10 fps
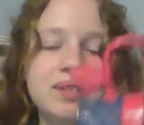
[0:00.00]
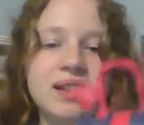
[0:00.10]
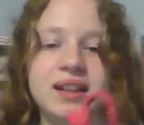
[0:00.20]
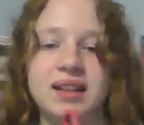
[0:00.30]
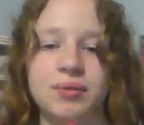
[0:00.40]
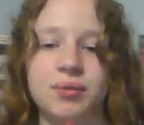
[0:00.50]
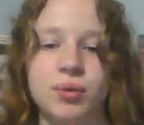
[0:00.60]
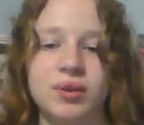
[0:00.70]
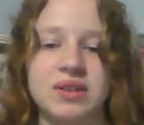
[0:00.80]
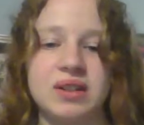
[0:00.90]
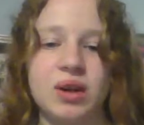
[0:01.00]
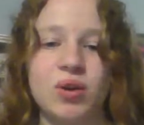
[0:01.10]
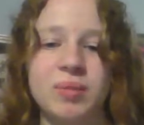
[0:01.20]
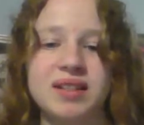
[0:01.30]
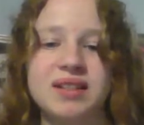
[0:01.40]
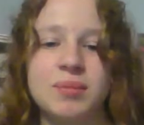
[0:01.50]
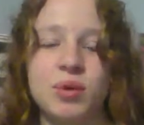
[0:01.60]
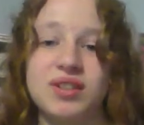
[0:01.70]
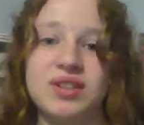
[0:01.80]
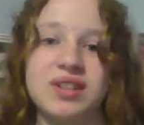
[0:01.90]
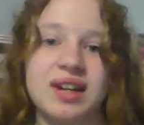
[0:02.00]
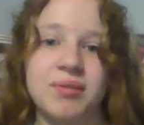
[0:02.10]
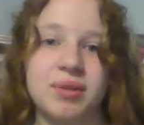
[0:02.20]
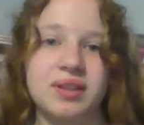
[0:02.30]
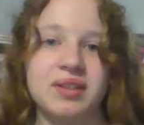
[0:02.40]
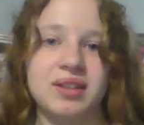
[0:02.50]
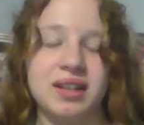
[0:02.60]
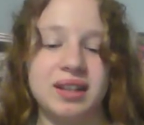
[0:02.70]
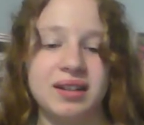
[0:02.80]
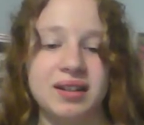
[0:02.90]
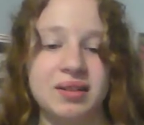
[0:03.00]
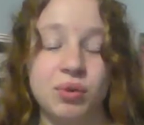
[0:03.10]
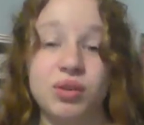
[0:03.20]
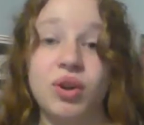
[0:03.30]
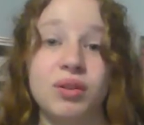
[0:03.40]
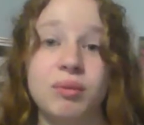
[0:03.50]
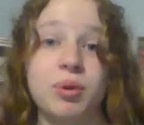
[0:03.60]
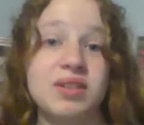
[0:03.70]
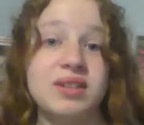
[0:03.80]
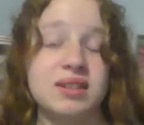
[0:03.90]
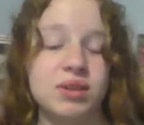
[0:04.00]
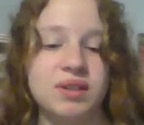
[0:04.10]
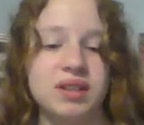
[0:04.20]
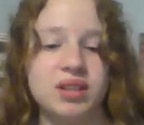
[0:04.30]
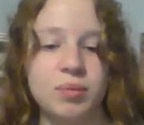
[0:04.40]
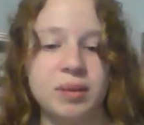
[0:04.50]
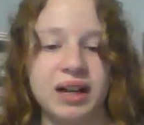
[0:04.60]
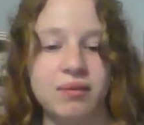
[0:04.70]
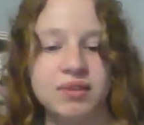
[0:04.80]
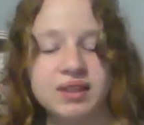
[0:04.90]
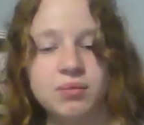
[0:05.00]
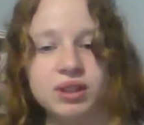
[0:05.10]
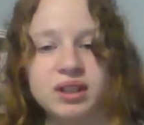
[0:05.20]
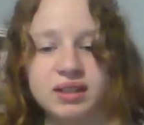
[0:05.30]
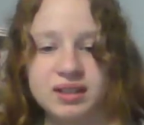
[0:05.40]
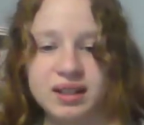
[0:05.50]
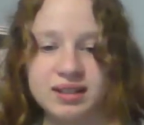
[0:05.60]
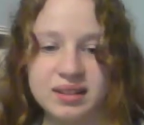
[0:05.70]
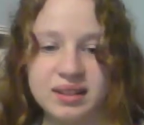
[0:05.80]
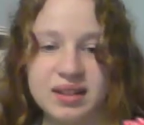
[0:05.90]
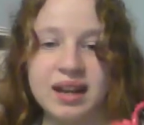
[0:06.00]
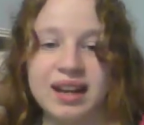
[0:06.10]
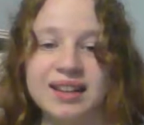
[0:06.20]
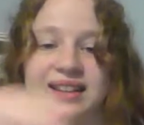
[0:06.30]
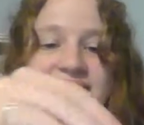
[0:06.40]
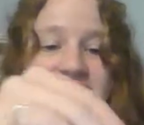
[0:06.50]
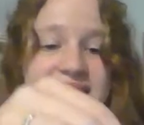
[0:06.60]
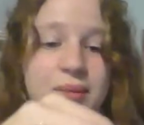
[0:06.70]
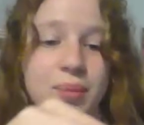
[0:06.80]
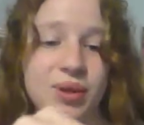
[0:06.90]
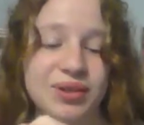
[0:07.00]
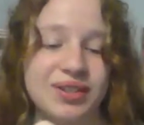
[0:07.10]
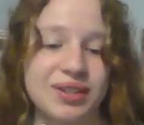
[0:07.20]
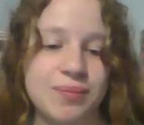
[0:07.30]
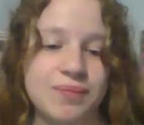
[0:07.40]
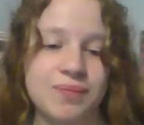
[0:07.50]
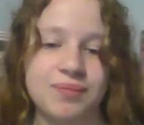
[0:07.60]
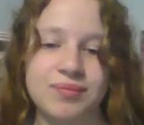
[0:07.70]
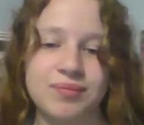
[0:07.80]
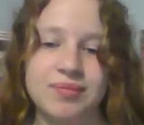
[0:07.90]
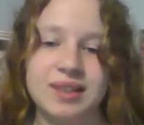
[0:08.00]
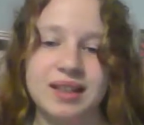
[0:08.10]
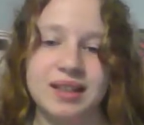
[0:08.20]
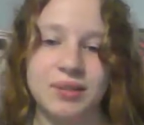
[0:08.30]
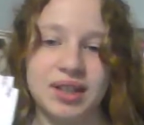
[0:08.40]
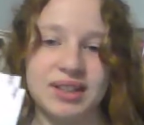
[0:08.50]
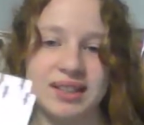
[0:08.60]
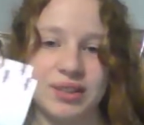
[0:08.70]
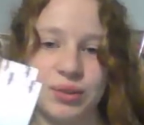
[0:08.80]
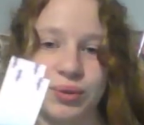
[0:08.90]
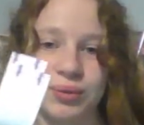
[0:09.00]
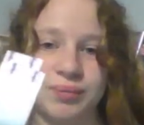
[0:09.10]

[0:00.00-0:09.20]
And then, of course, it opens. Most all of the purses do indeed open. I haven't seen one yet that doesn't. And then in the purse, they've got these little